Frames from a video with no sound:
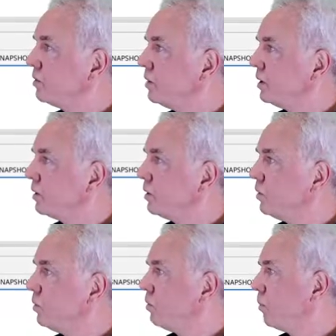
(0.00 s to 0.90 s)
there you
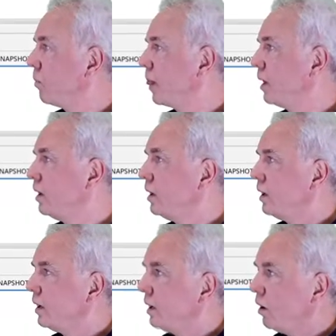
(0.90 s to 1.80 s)
go.
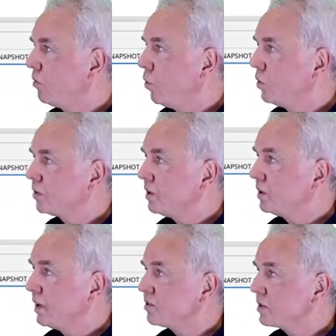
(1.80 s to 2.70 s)
Of course in the
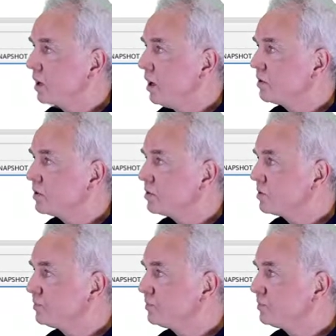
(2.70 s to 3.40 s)
test classes.